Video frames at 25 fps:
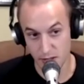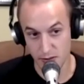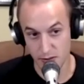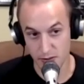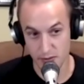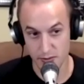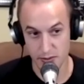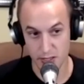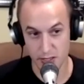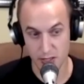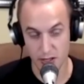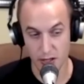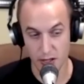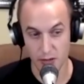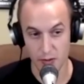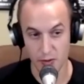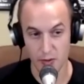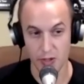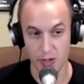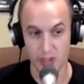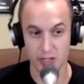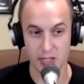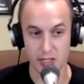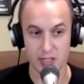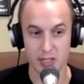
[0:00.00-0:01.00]
that's all it
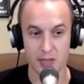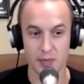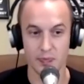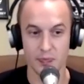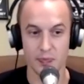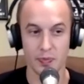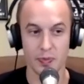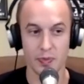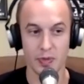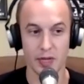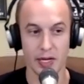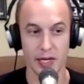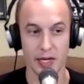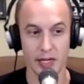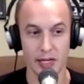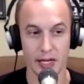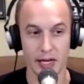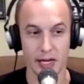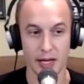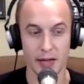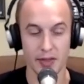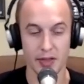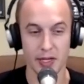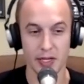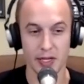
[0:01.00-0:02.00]
was. And
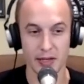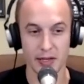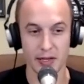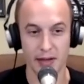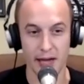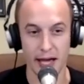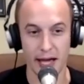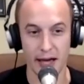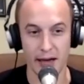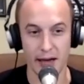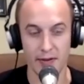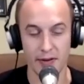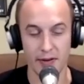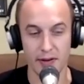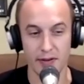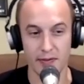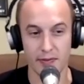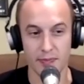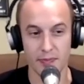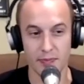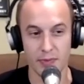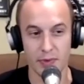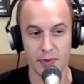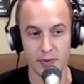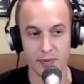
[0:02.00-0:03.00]
I think it
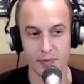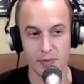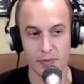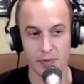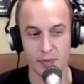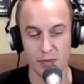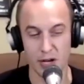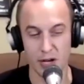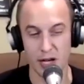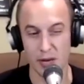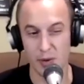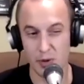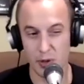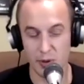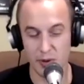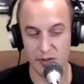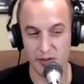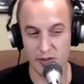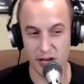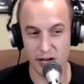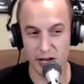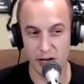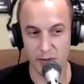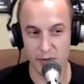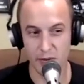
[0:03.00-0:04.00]
probably would have been
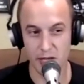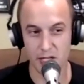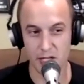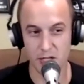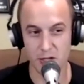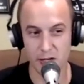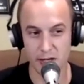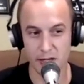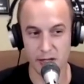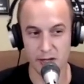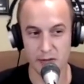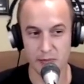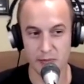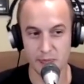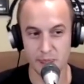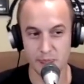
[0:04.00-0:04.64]
fine on my trailer,